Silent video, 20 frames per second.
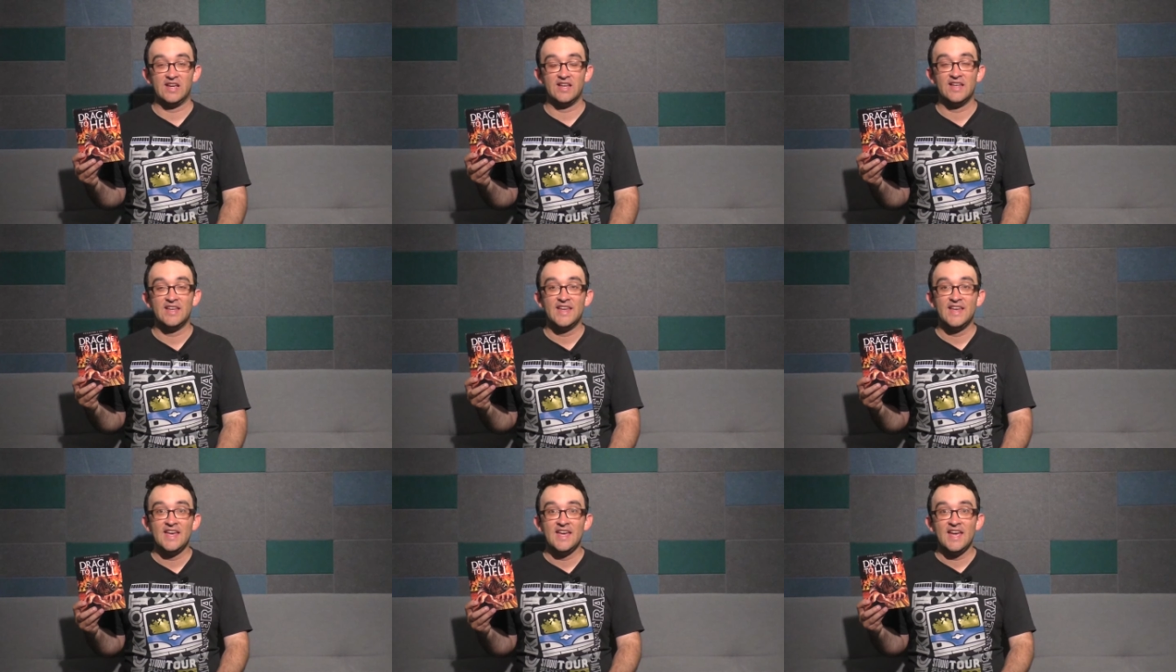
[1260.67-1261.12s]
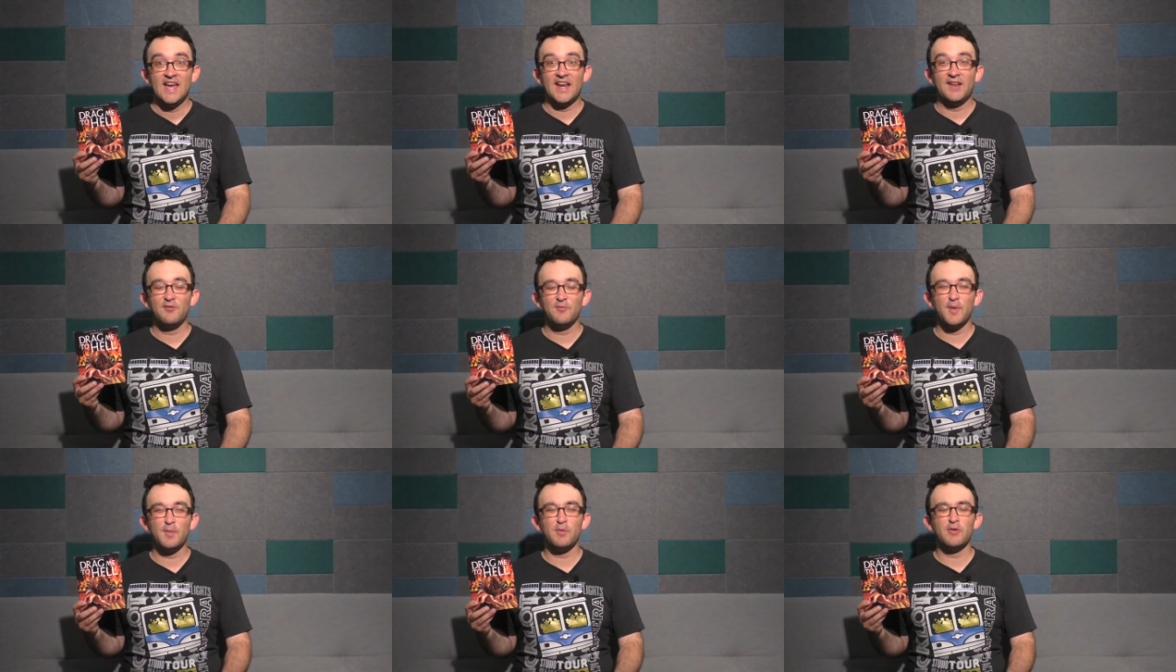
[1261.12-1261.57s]

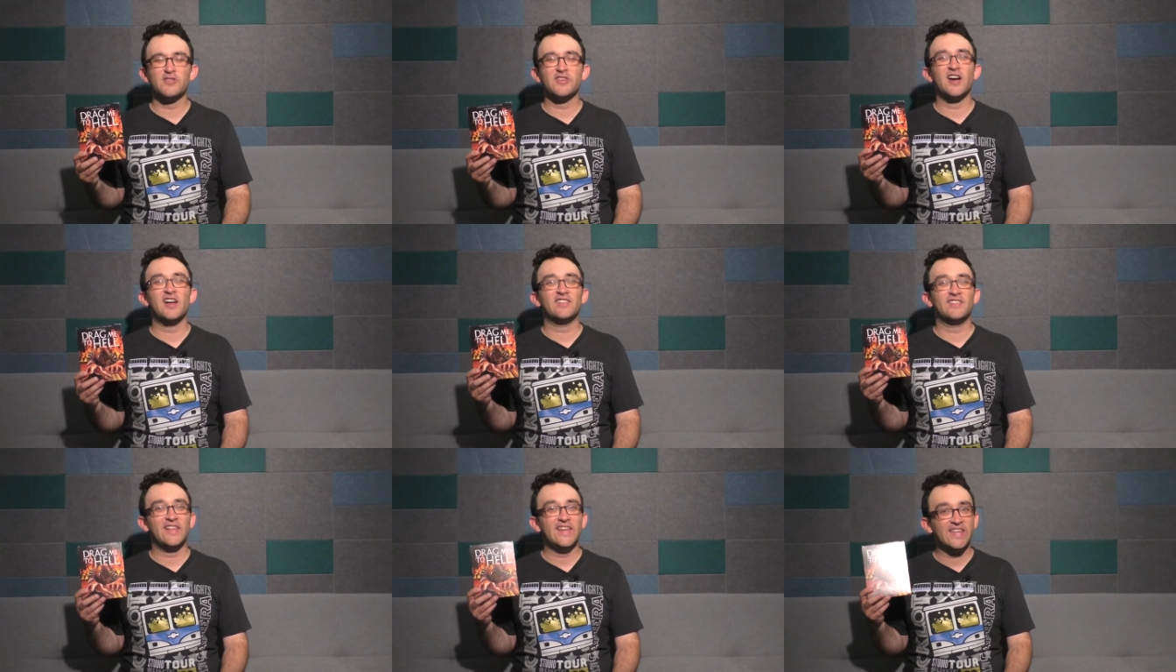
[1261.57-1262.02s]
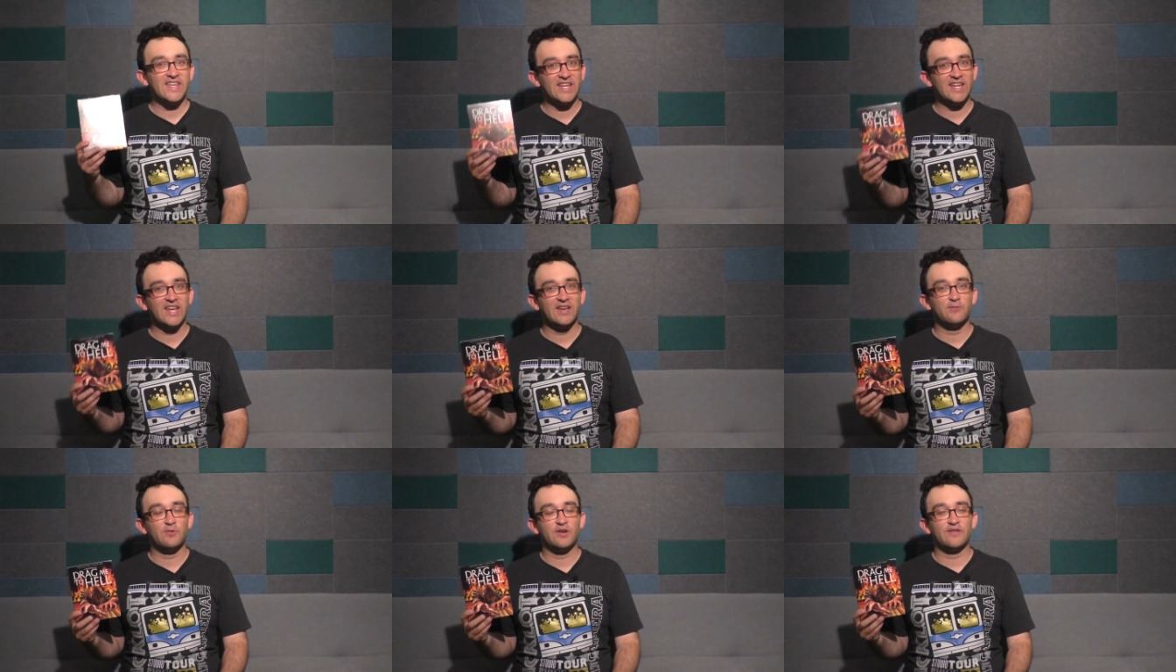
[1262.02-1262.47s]
and I remember not
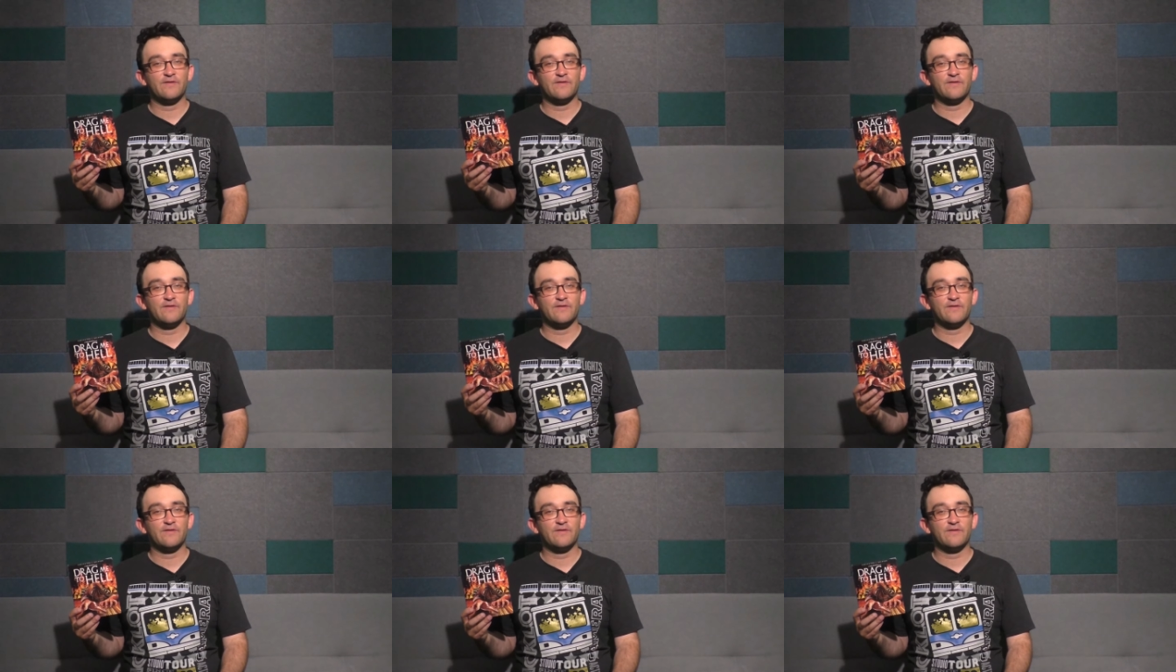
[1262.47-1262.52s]
liking it when it